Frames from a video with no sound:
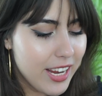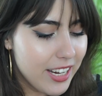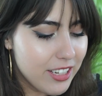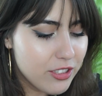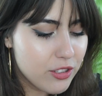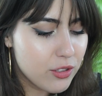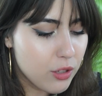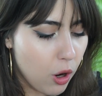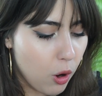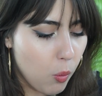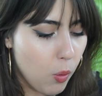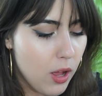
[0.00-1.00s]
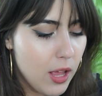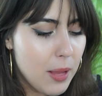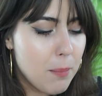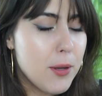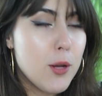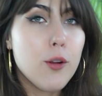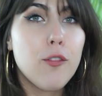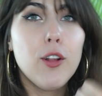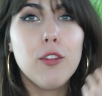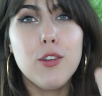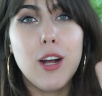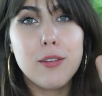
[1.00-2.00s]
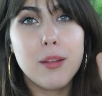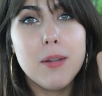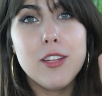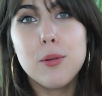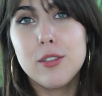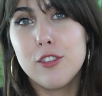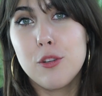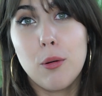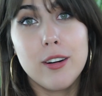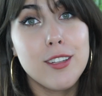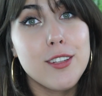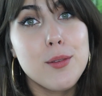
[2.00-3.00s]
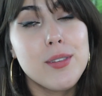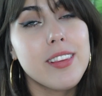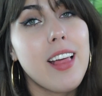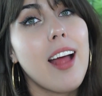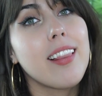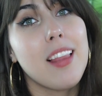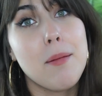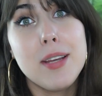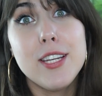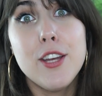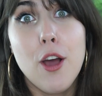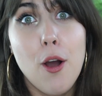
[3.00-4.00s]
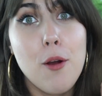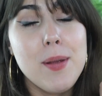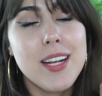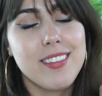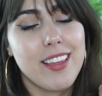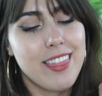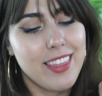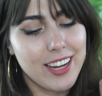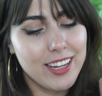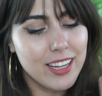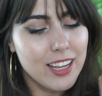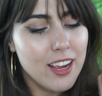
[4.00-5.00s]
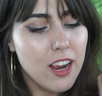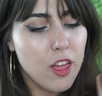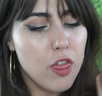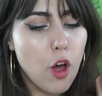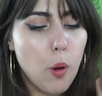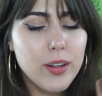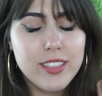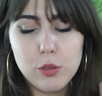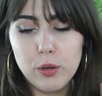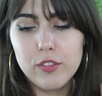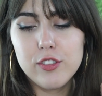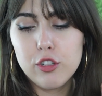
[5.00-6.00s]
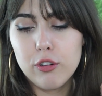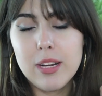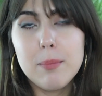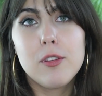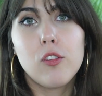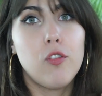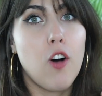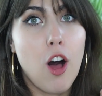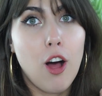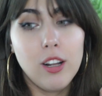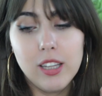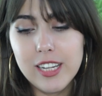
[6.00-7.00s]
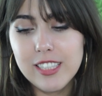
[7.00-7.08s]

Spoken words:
It is so beautiful. If you guys want me to do a tutorial using that, let me know, because I think though it sort of screams fall,